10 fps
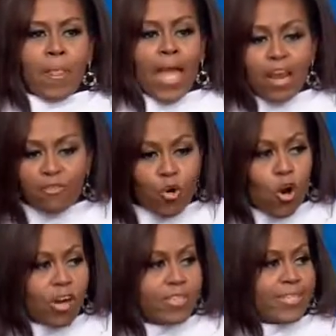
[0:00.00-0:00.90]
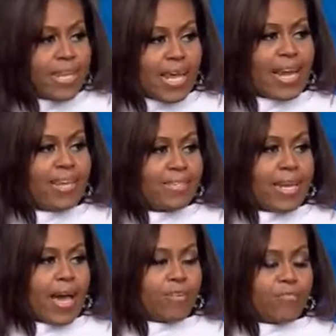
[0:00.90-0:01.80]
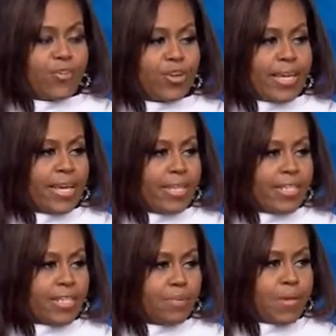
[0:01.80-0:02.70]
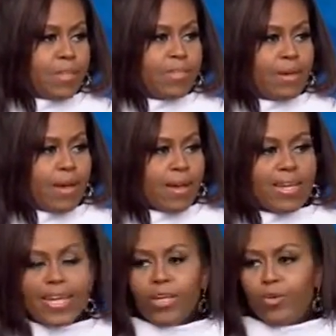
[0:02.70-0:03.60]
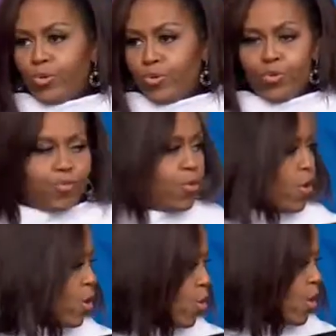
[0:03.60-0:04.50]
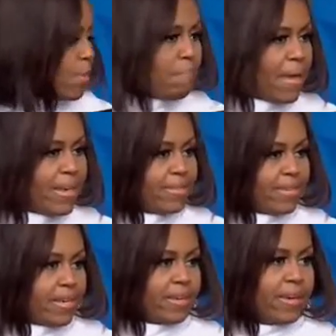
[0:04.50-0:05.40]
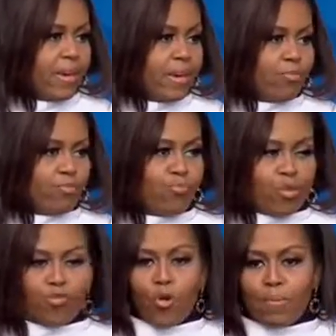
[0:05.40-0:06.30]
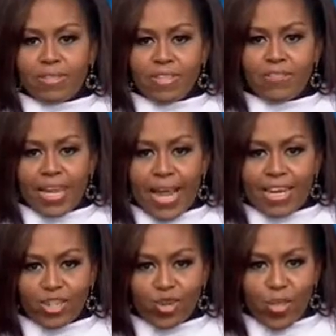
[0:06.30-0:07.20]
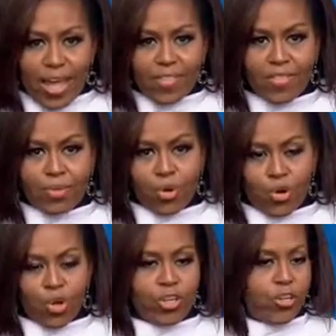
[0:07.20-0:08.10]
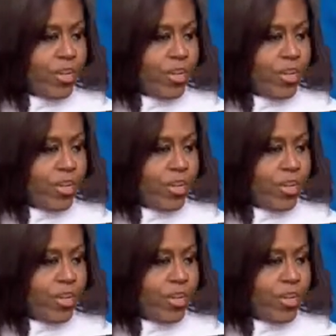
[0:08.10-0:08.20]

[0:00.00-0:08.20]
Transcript: And of course, let us not forget Elizabeth Klilu for her amazing performance of the national anthem earlier